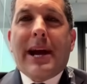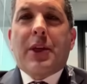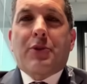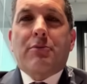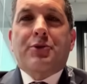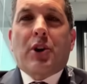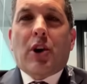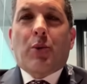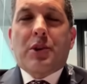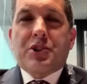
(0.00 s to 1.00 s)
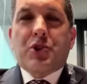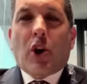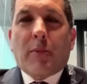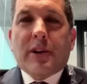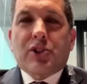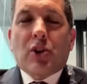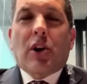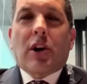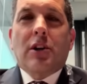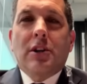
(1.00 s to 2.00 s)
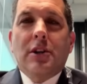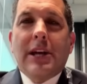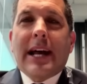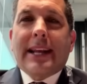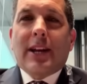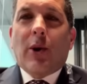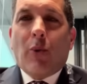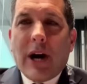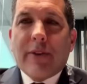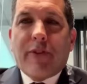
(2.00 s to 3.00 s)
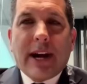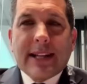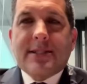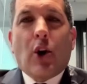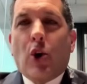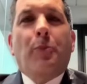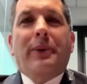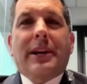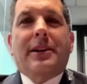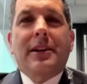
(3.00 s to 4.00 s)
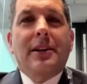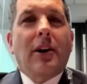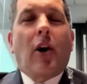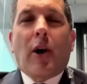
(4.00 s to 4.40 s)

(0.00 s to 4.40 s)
the bathrooms are, where the Starbucks are, how to get on Wi-Fi. It's a whole big